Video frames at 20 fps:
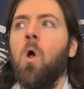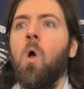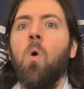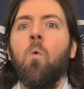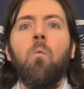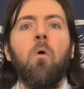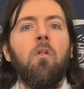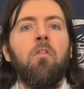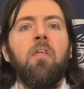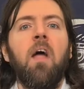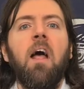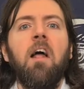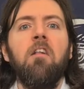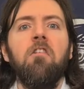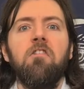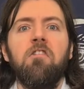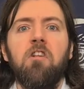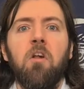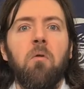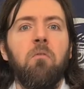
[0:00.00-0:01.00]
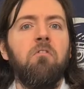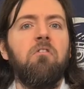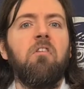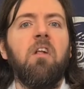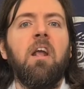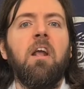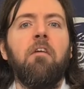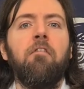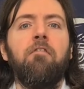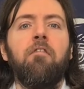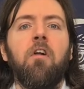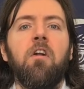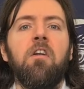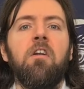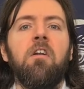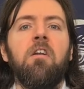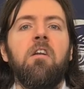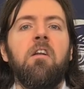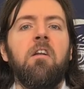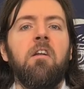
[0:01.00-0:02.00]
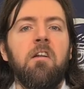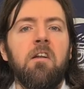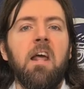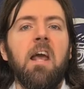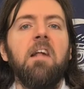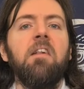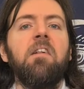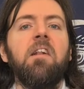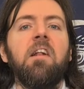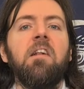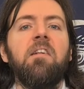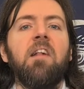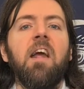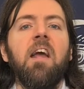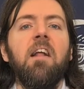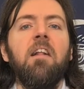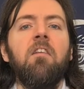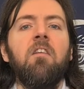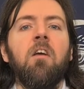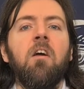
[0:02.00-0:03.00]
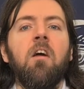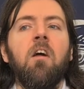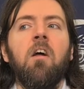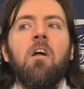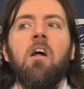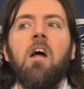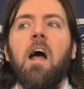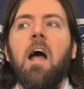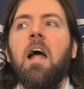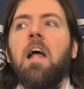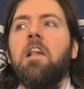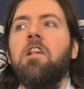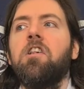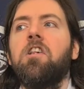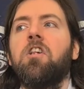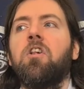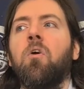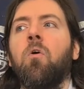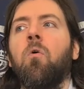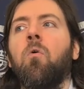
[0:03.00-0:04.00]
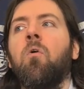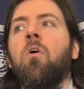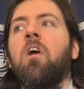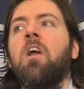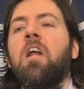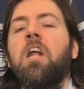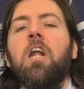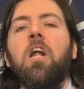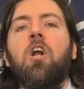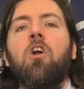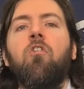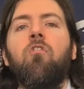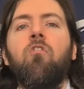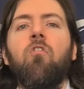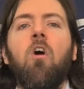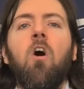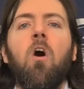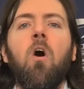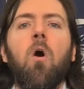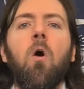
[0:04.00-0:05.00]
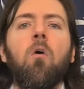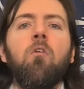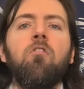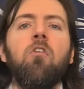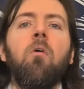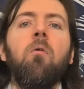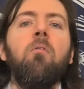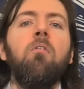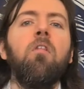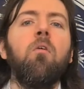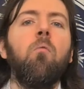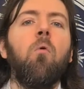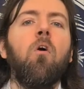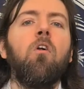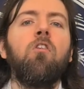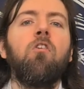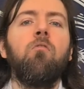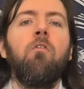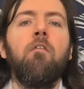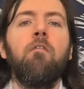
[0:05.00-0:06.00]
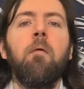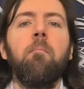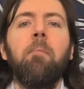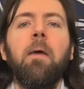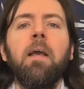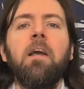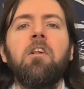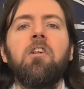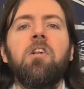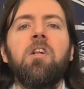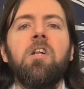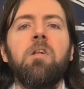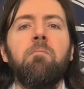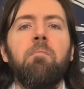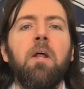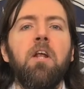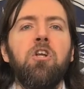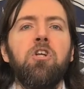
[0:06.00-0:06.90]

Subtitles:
"Well, that sounds like fun," Nessie said. And so he crawled out of the water with a big splish,